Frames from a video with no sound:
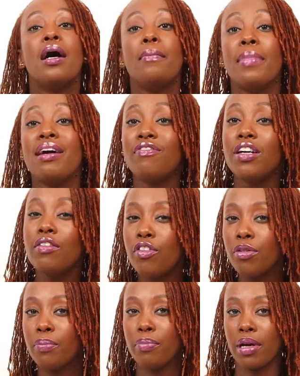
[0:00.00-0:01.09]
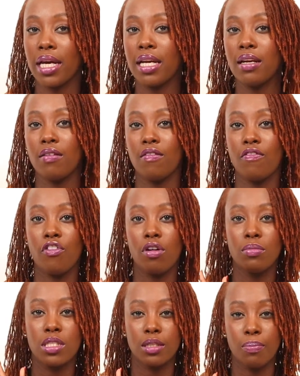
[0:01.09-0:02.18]
And my favorite brand
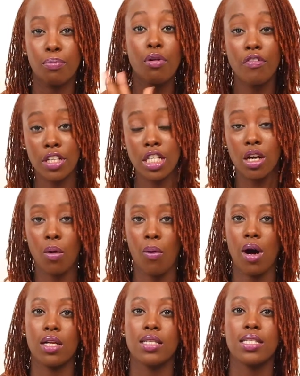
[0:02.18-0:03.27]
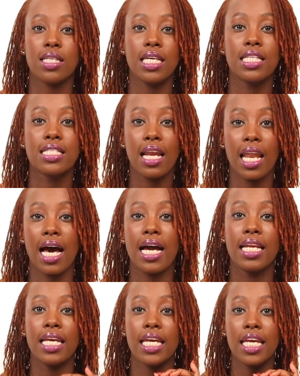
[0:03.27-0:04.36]
from the professional ones is the
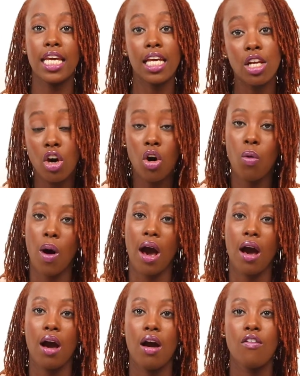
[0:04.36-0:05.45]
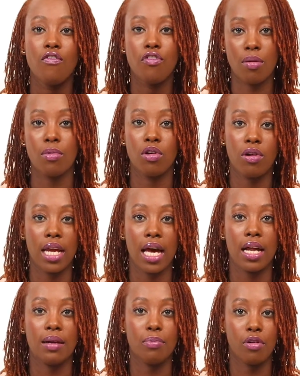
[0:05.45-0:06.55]
line INOA from
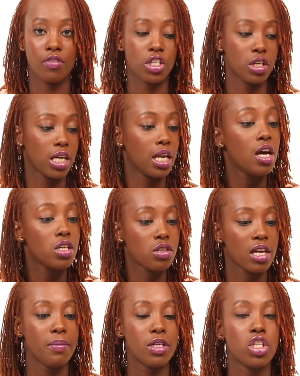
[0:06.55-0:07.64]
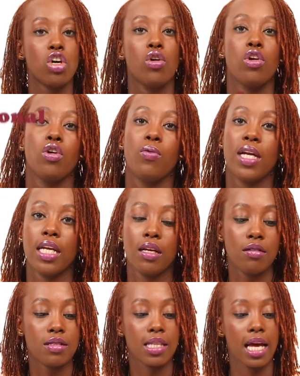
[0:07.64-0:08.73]
L'Oreal Professionnel. So let me show you what it
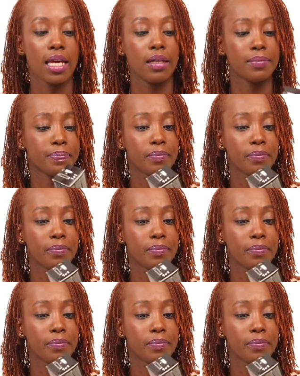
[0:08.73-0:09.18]
looks like.